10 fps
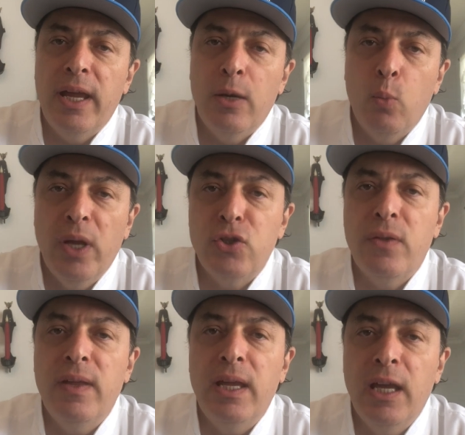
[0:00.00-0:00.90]
in
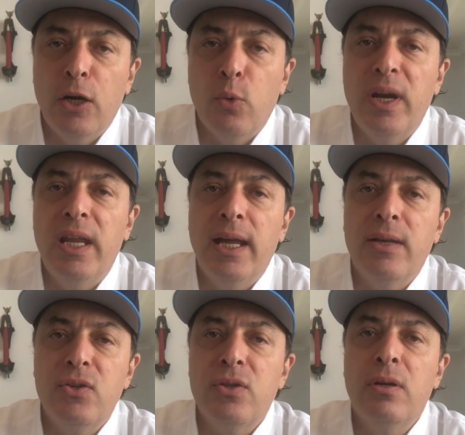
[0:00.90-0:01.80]
which the
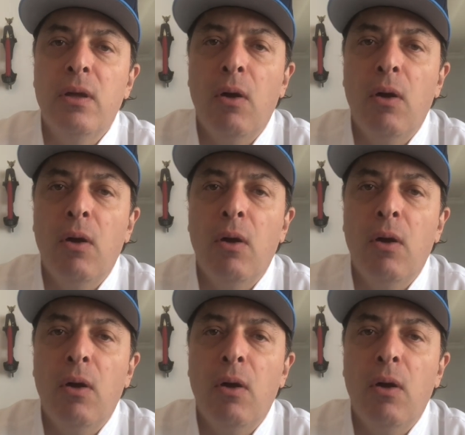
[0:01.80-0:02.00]
ingredients